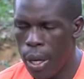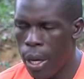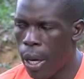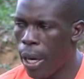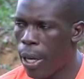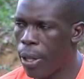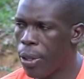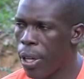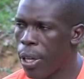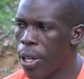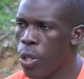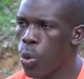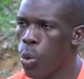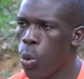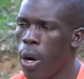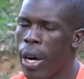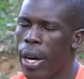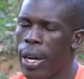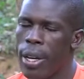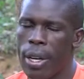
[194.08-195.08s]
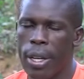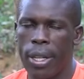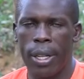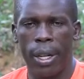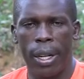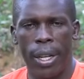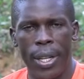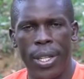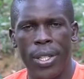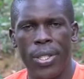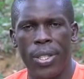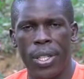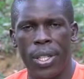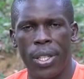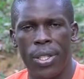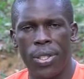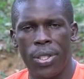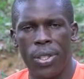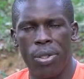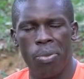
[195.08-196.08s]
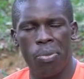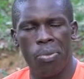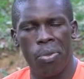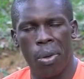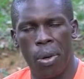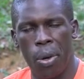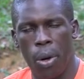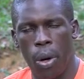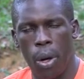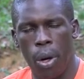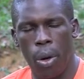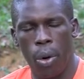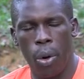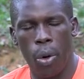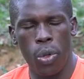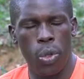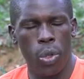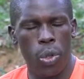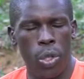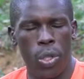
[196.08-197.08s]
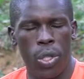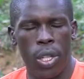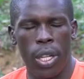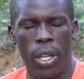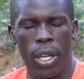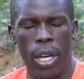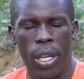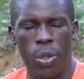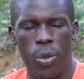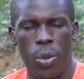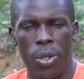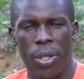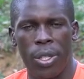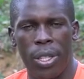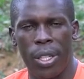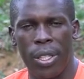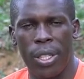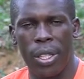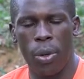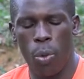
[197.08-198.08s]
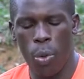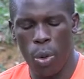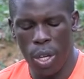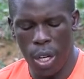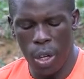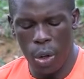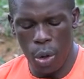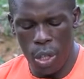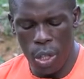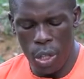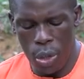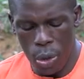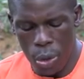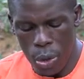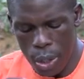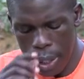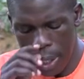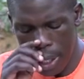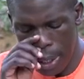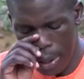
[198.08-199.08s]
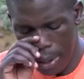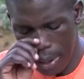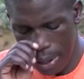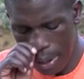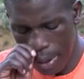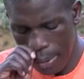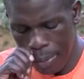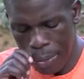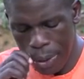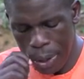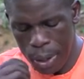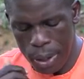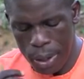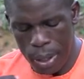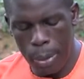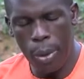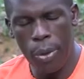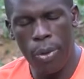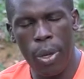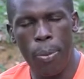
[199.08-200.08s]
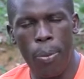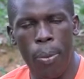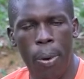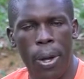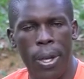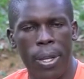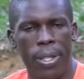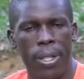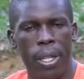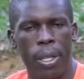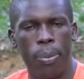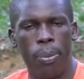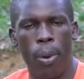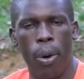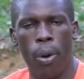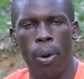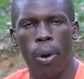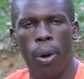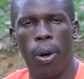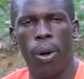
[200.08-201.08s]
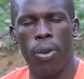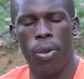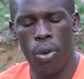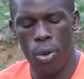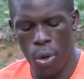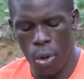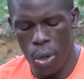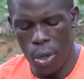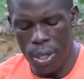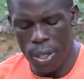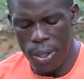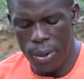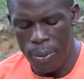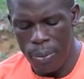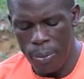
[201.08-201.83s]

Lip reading: And that is why at a later stage, also today as we're starting, we are going to see some of the prayers that Paul wrote,